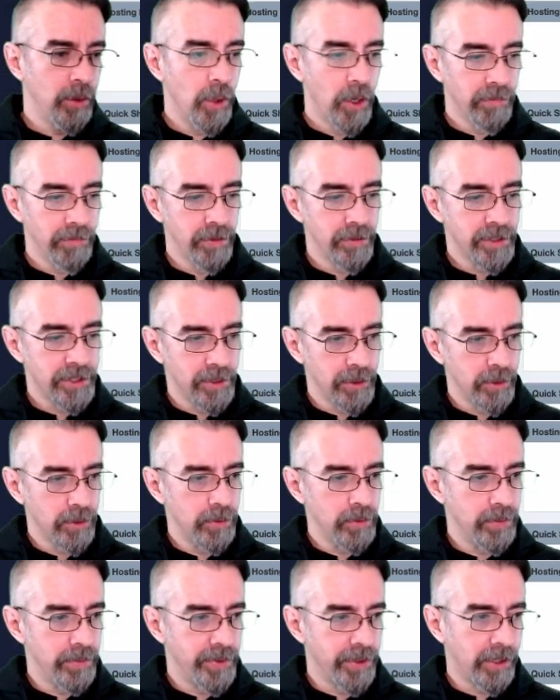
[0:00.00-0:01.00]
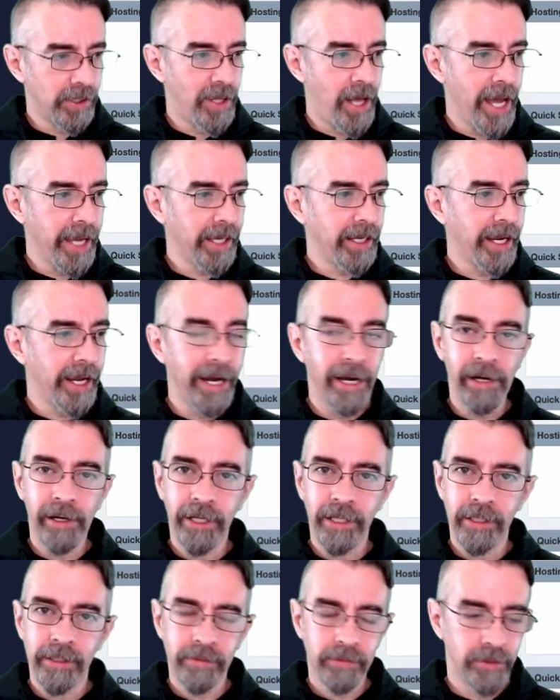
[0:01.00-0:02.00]
over to the client
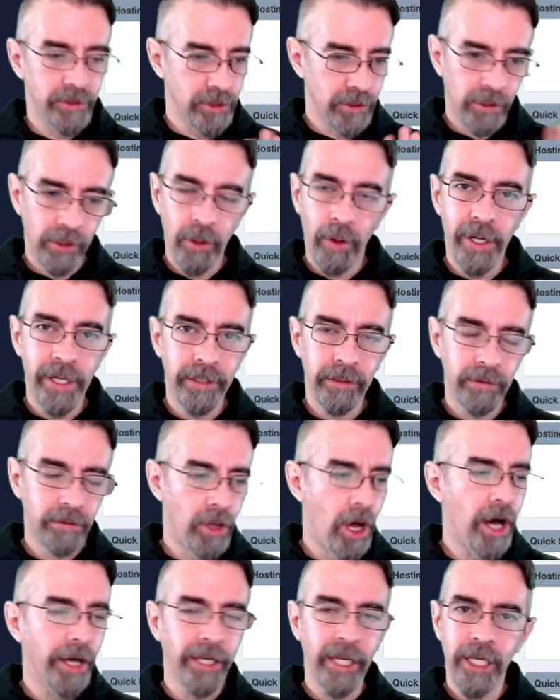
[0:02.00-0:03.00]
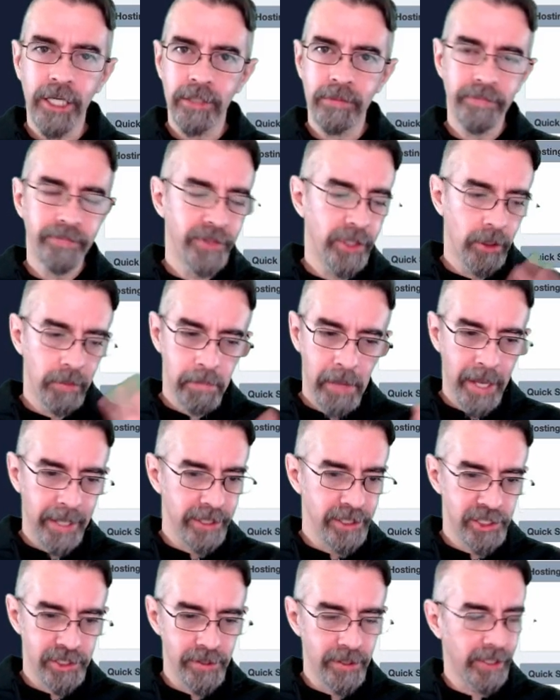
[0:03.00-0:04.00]
area, and you can go ahead and log in and
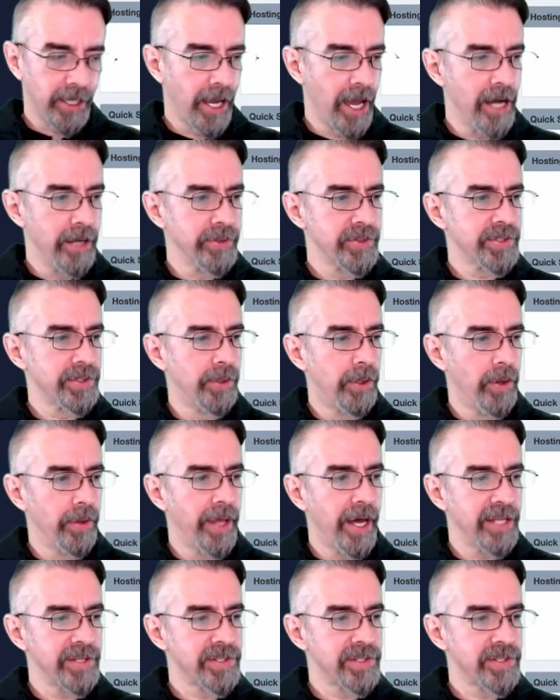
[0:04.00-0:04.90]
manage your accounts and all that